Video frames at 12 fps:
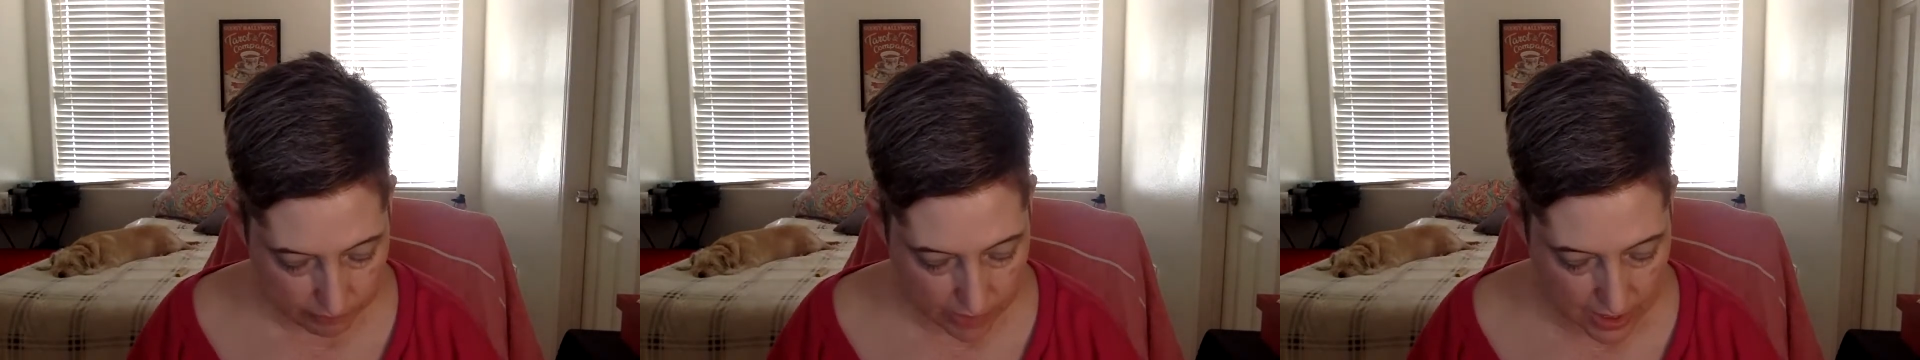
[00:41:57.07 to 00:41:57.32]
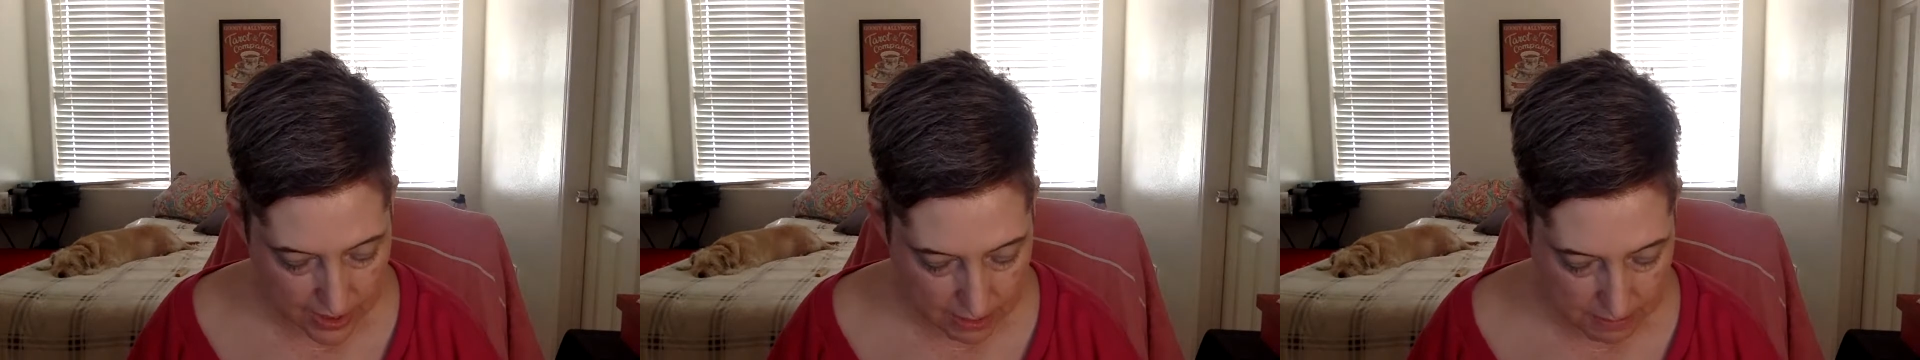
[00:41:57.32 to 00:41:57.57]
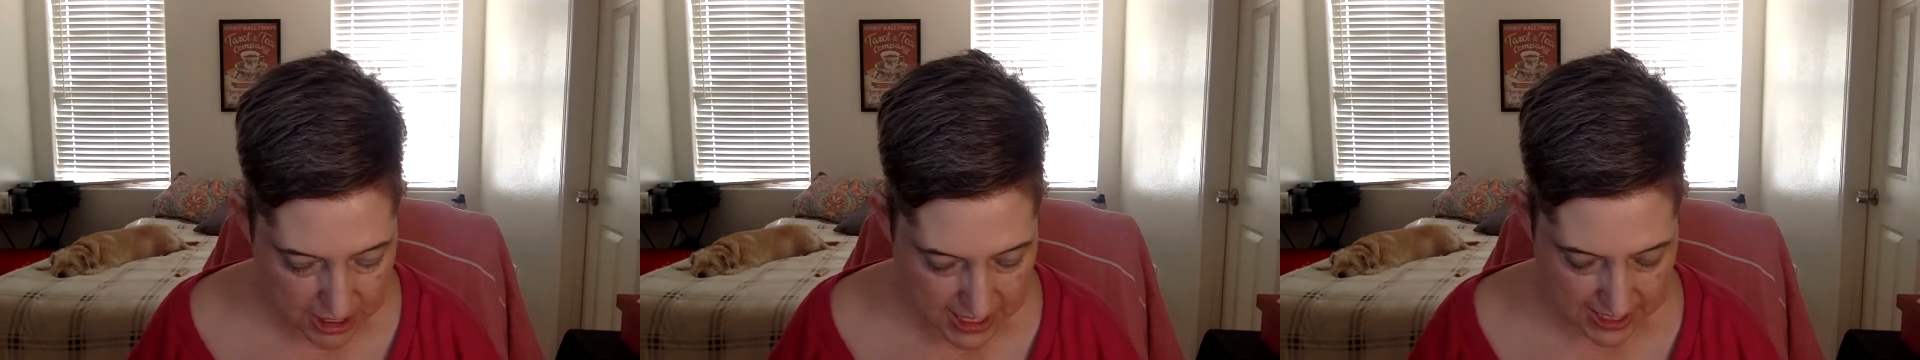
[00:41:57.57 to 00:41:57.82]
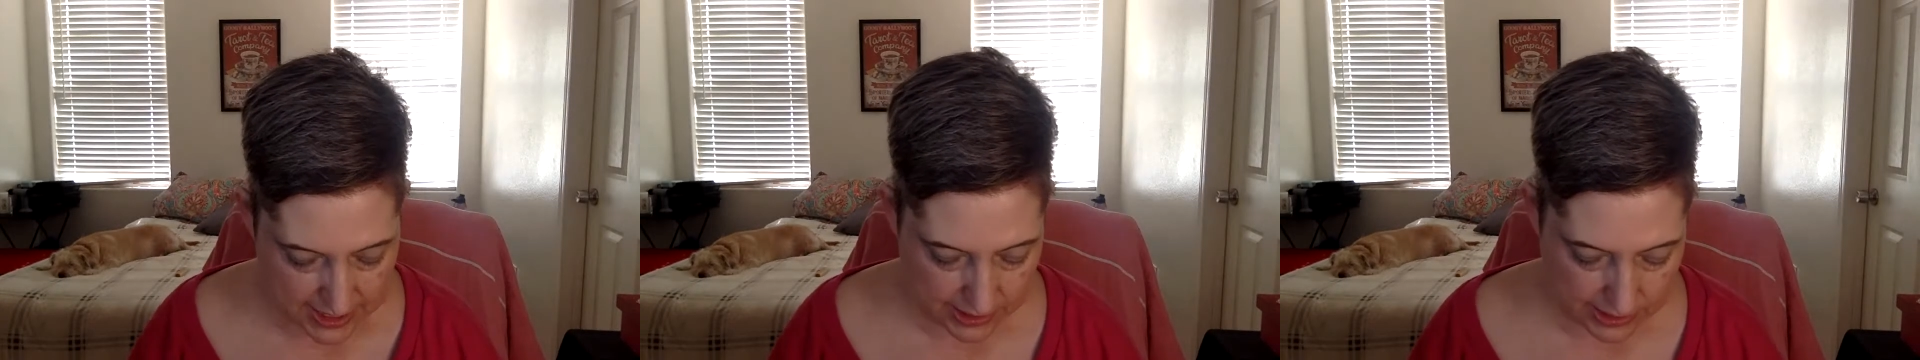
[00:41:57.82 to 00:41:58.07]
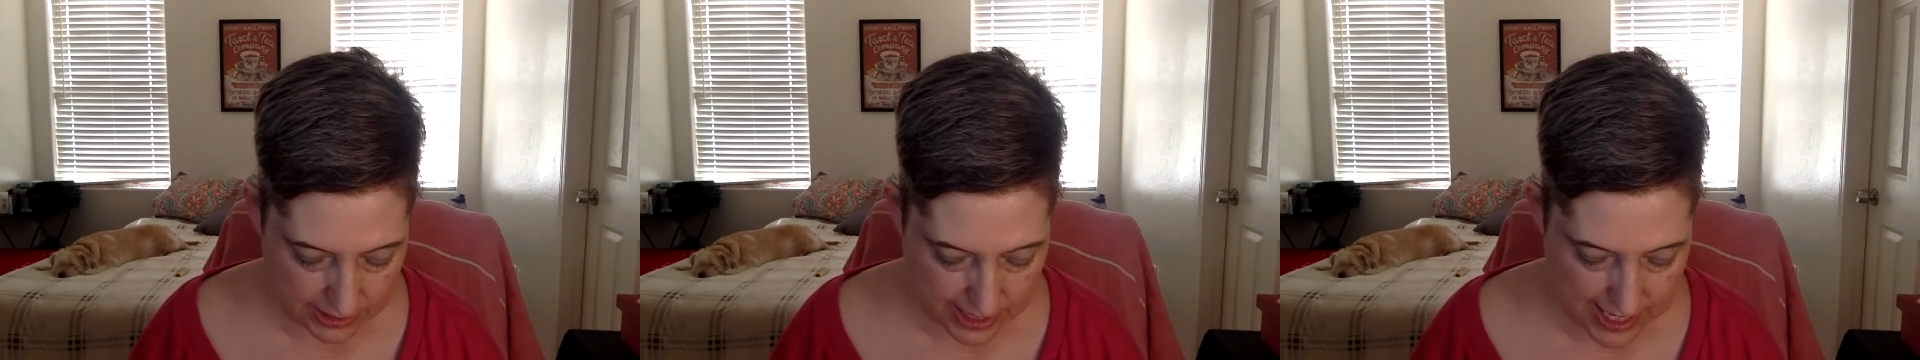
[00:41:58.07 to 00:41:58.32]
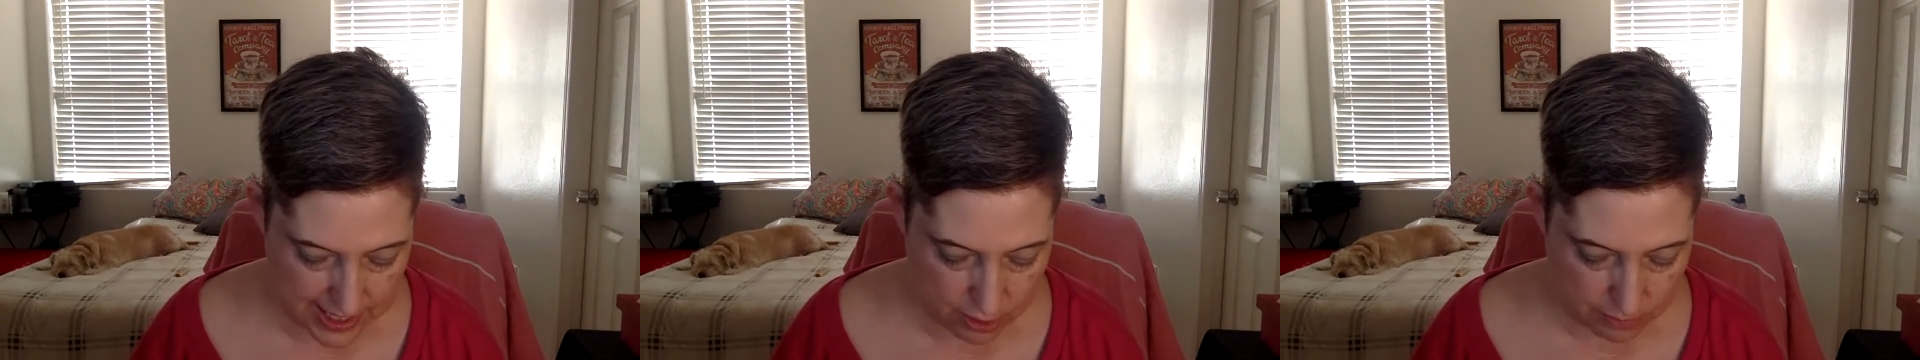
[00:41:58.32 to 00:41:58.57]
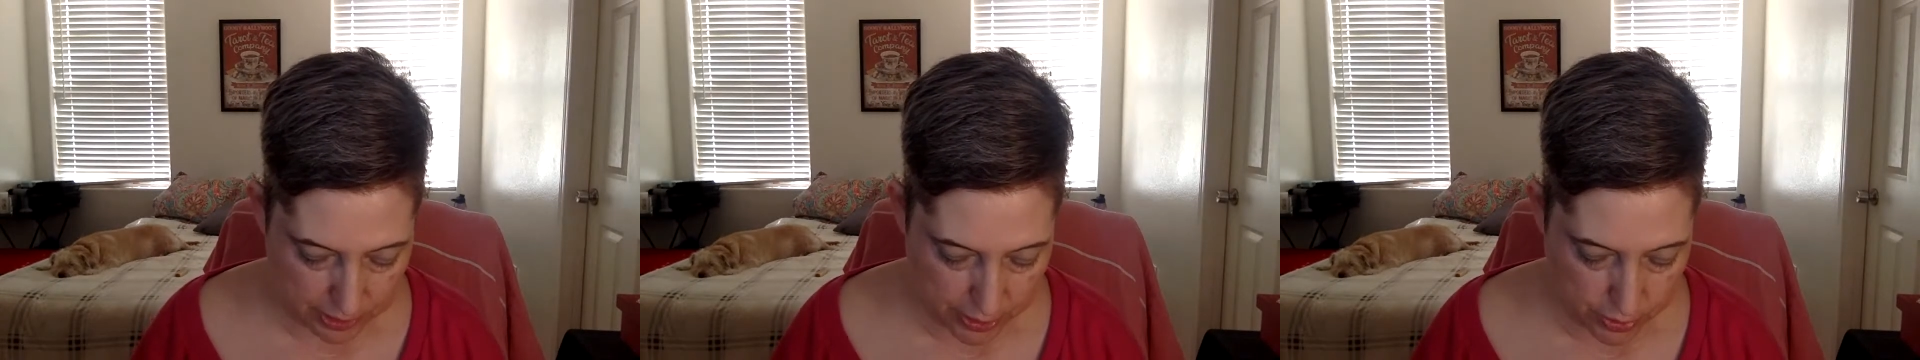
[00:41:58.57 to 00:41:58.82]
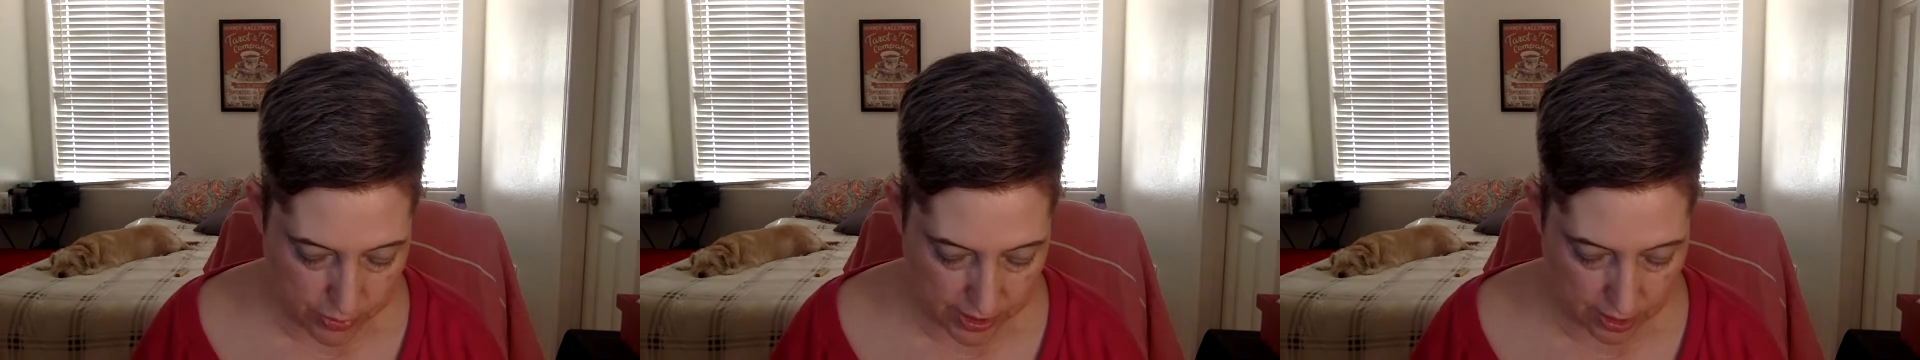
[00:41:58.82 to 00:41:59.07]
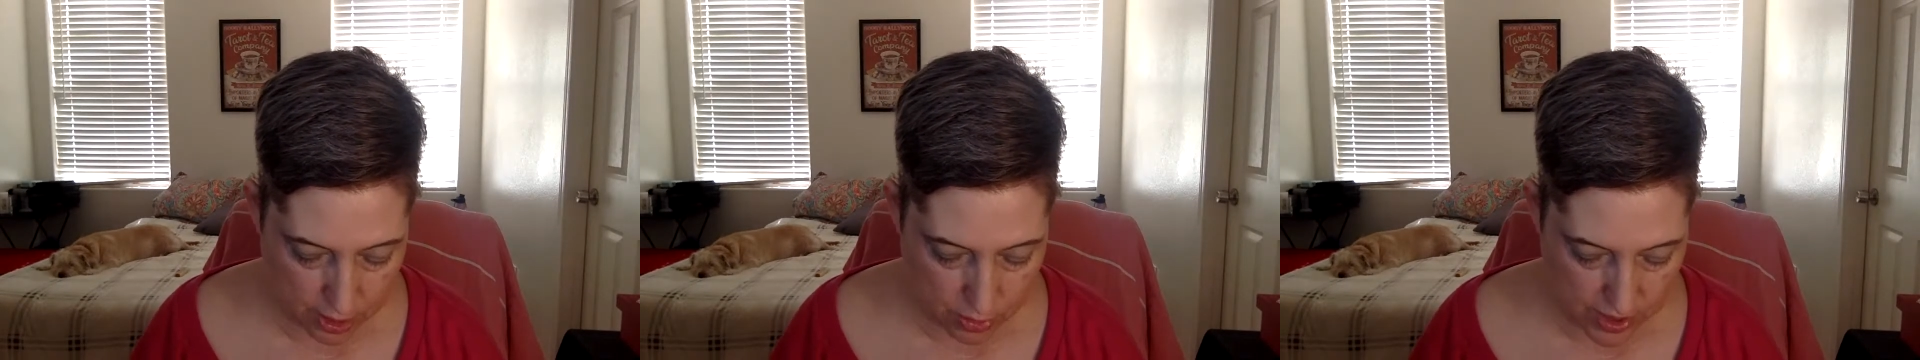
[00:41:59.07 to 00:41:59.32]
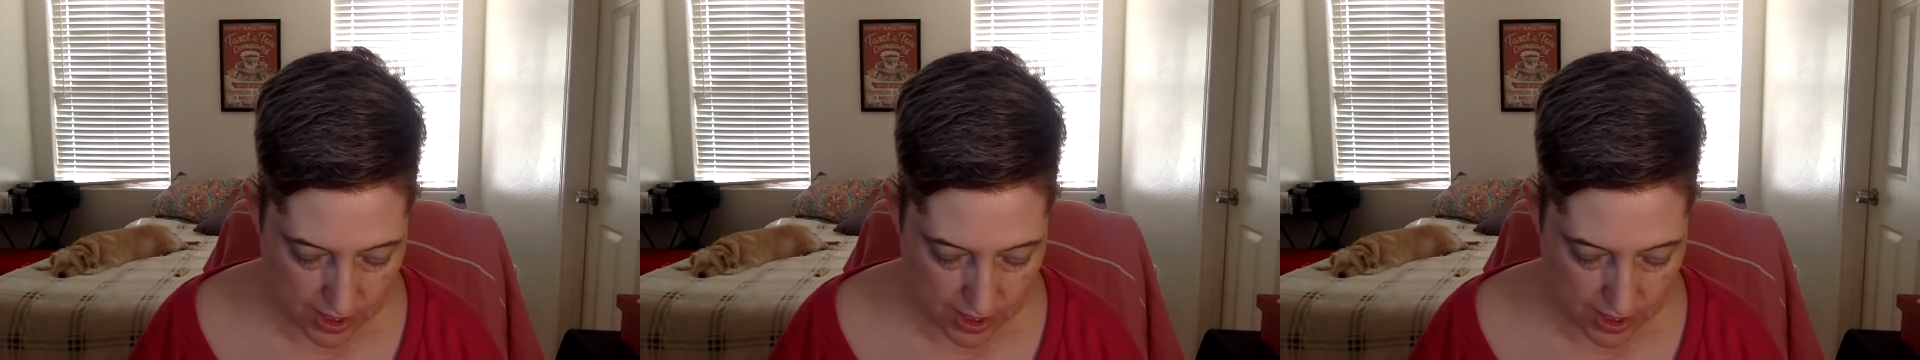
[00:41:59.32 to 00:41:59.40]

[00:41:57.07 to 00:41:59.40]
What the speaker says: And then I'm going to take the lighter blue and go